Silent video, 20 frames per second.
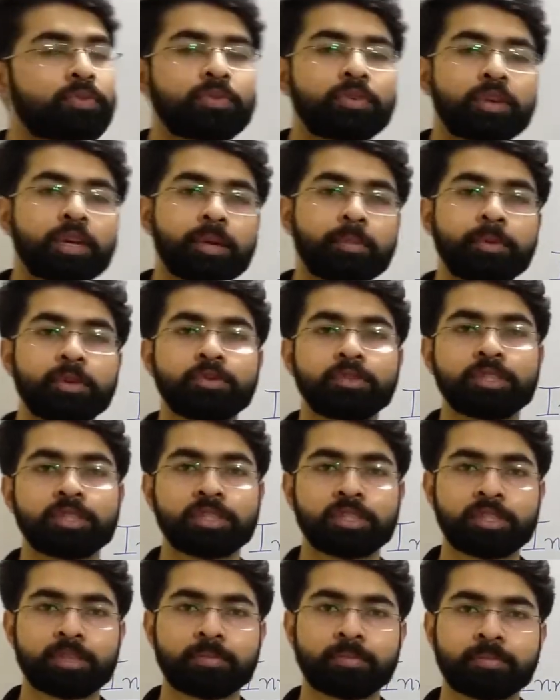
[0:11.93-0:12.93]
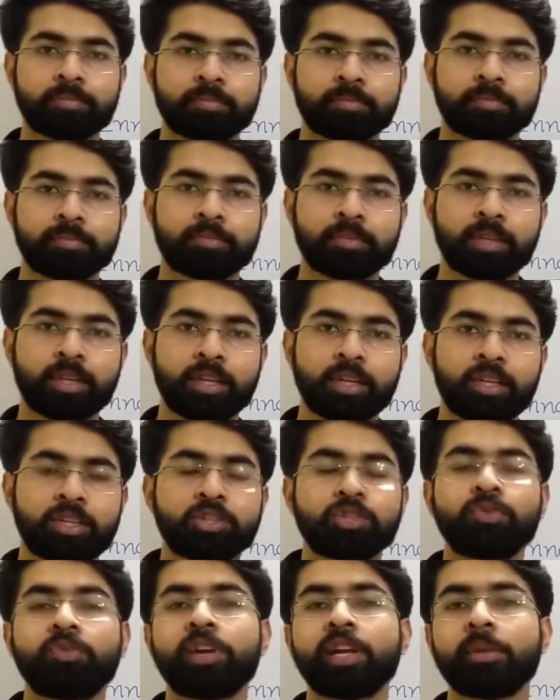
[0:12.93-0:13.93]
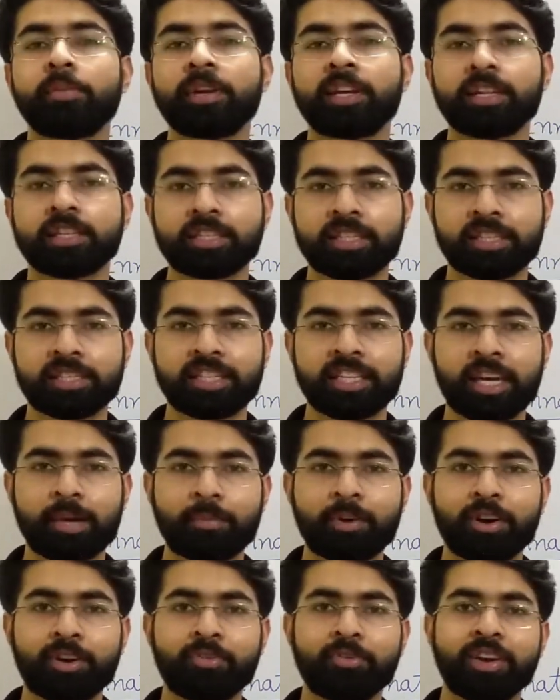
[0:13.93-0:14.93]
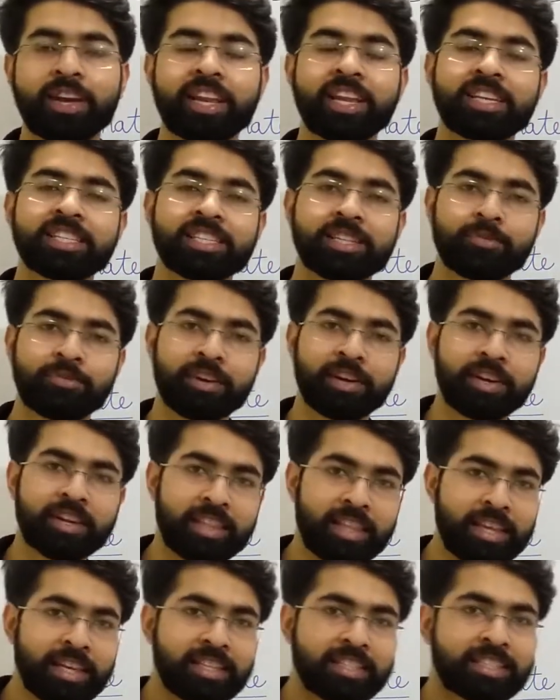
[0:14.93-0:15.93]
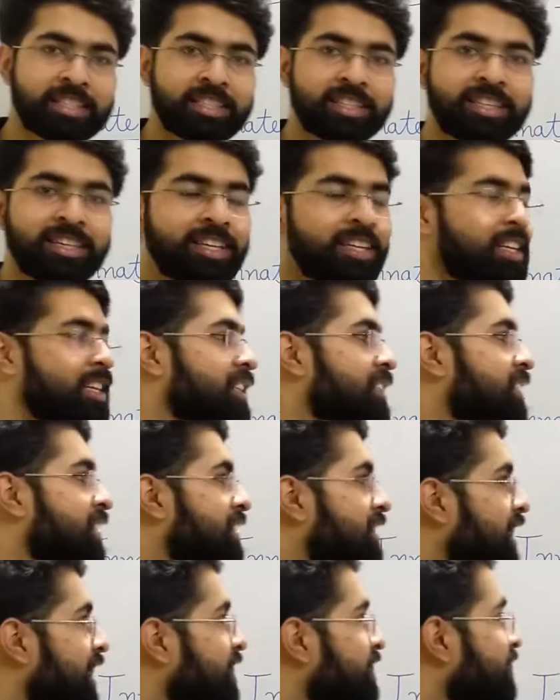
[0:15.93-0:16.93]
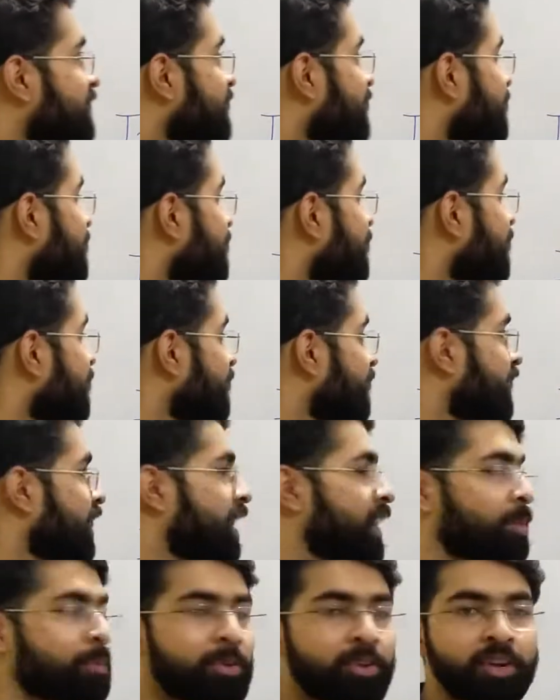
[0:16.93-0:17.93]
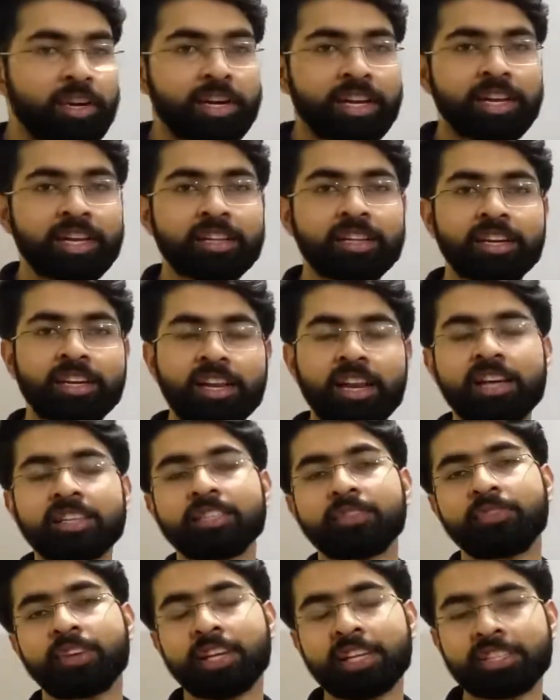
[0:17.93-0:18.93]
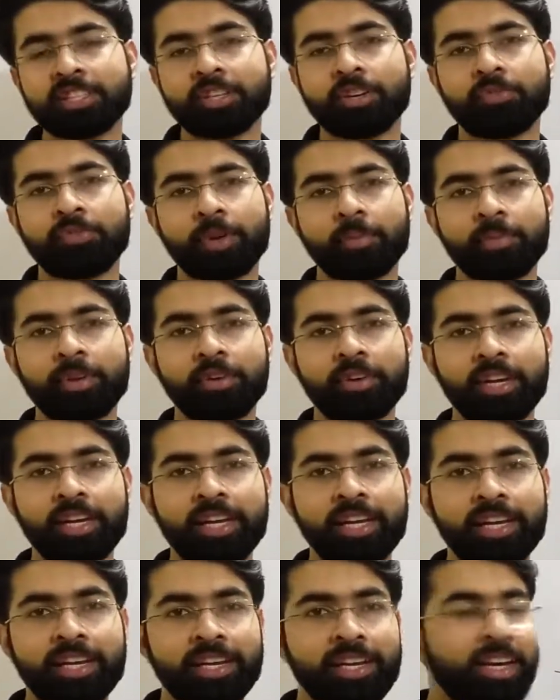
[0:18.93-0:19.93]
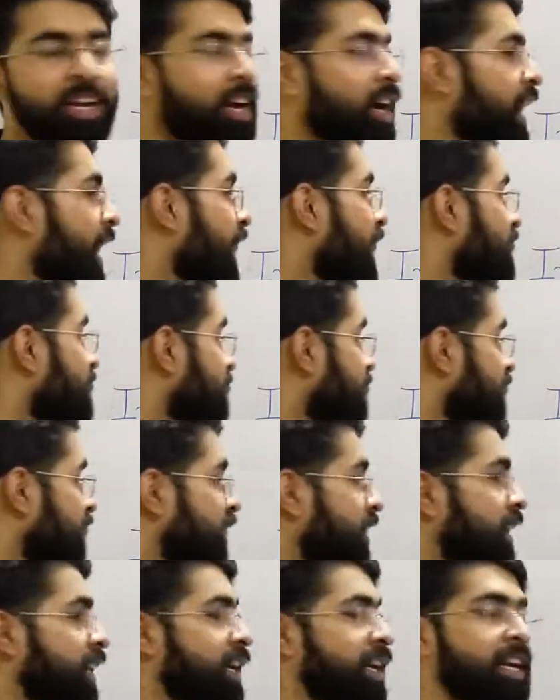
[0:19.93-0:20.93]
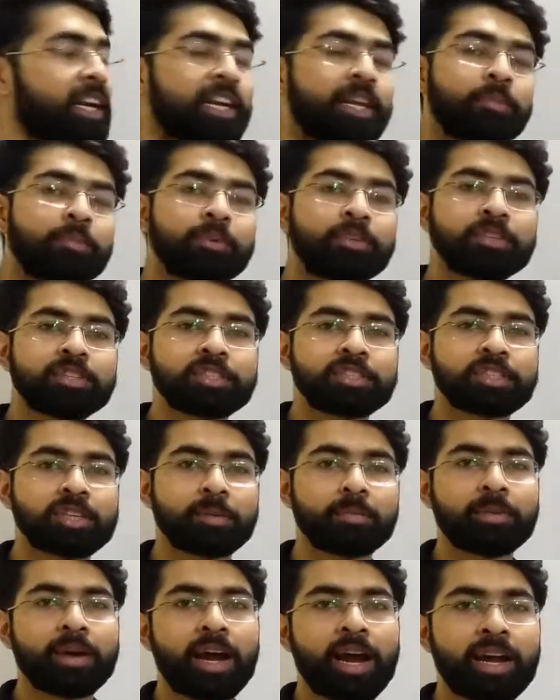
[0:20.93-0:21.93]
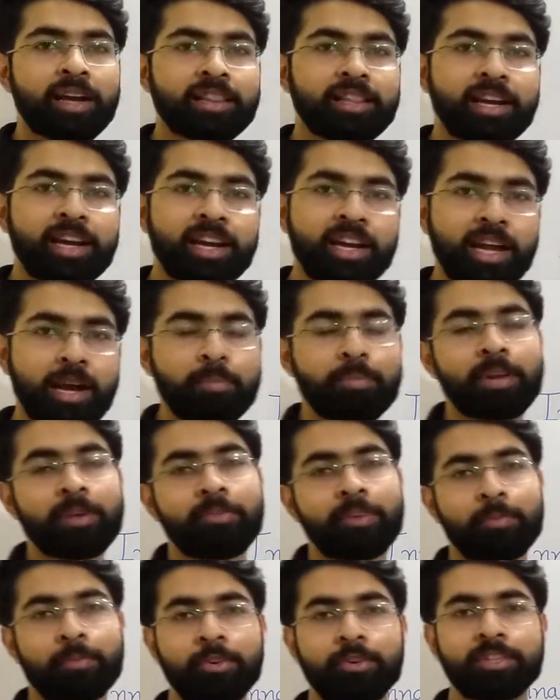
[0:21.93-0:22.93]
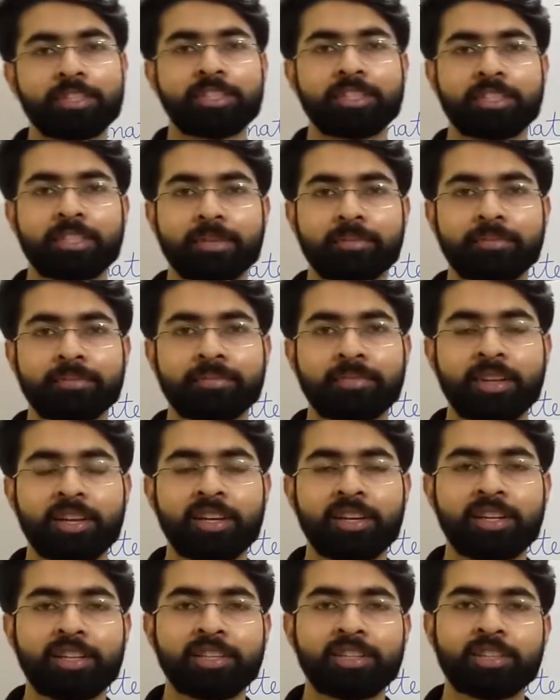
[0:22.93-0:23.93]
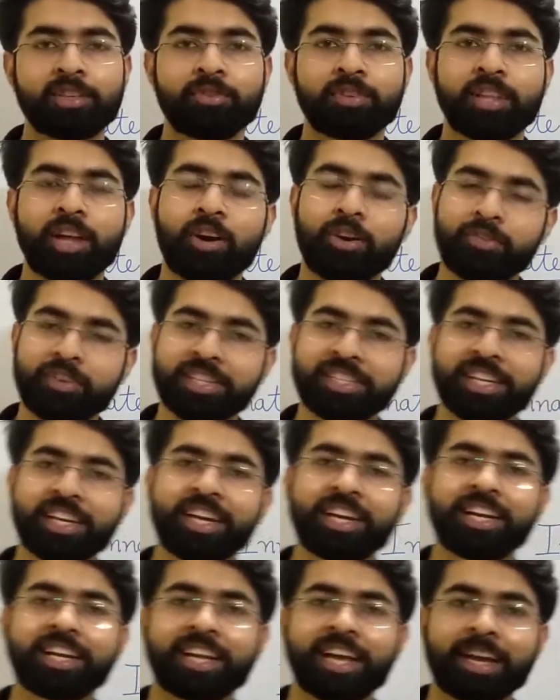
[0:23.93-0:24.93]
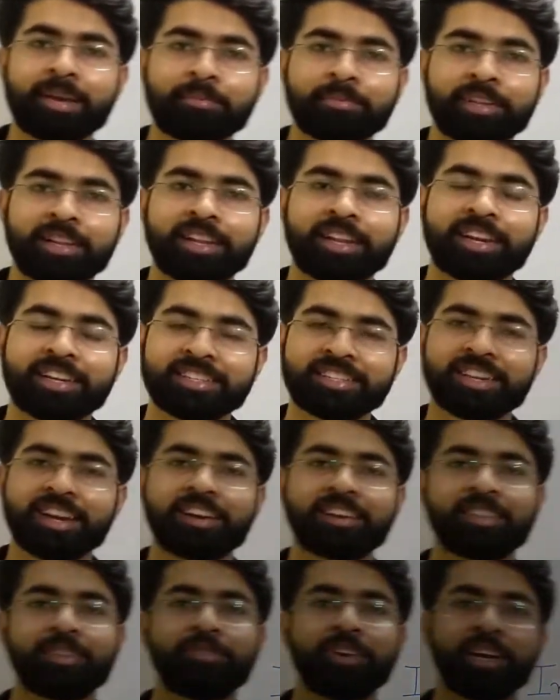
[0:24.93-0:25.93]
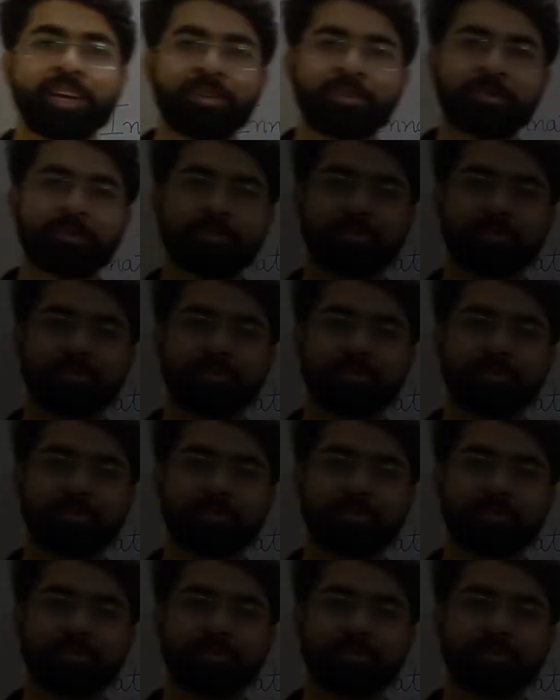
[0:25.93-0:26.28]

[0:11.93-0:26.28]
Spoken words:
of immune system. So we'll be discussing about various different things such as the immunity, the classification of immunity as the innate immune system and the adaptive immune system. So without wasting any time, let's start the video.